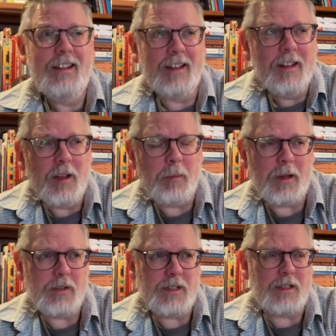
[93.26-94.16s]
thinking
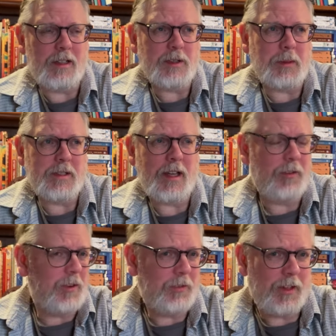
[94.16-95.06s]
about it, it's about 10
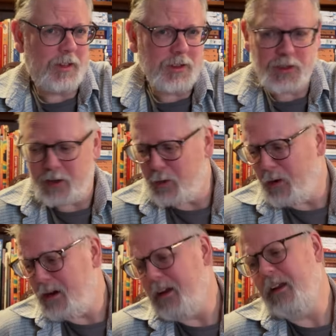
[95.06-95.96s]
or 15 years
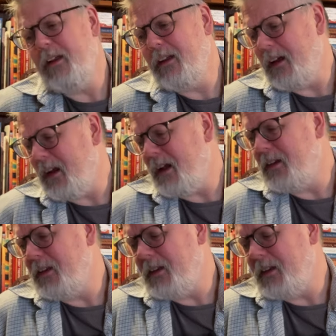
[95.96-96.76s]
ago, I collected